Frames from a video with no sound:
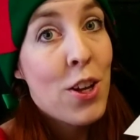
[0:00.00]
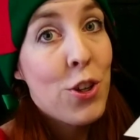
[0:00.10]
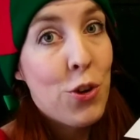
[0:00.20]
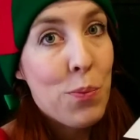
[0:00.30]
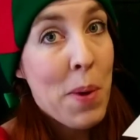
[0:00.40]

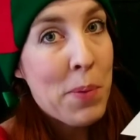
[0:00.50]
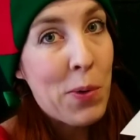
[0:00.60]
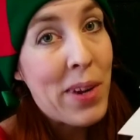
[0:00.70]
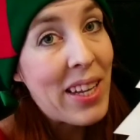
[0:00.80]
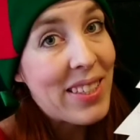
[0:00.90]
Do you remember
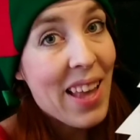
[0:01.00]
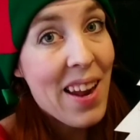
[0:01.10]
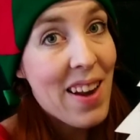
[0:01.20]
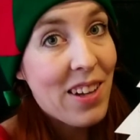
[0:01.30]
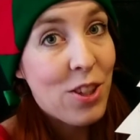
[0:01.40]
when I
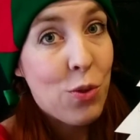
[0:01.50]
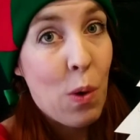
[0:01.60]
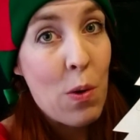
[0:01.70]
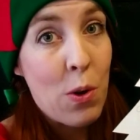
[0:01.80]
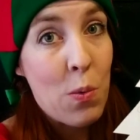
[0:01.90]
said not to
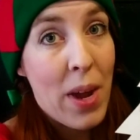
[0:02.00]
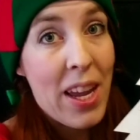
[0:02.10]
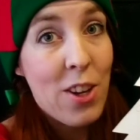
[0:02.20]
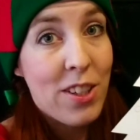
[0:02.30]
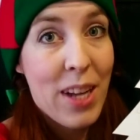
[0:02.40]
throw
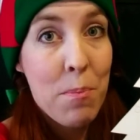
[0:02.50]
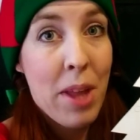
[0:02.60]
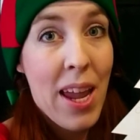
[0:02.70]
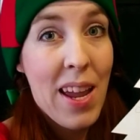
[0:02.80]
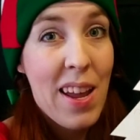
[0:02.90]
away your
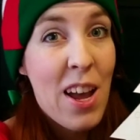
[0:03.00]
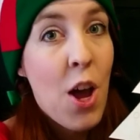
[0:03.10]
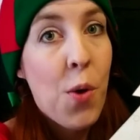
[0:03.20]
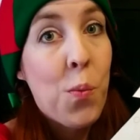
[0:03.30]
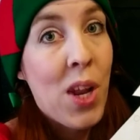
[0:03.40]
template?
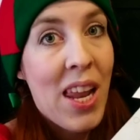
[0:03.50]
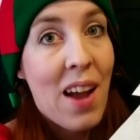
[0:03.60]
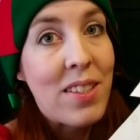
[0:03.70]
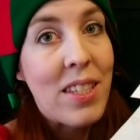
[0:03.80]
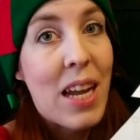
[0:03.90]
Well,
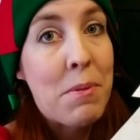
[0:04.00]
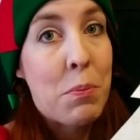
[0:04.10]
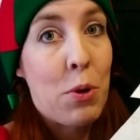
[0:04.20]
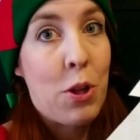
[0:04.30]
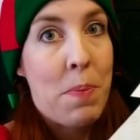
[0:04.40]
now's the time to
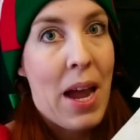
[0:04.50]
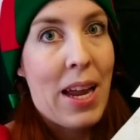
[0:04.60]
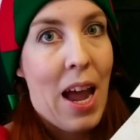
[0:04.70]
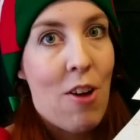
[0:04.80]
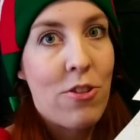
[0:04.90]
pull it
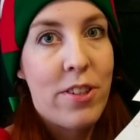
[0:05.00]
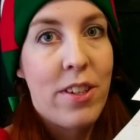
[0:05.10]
back out.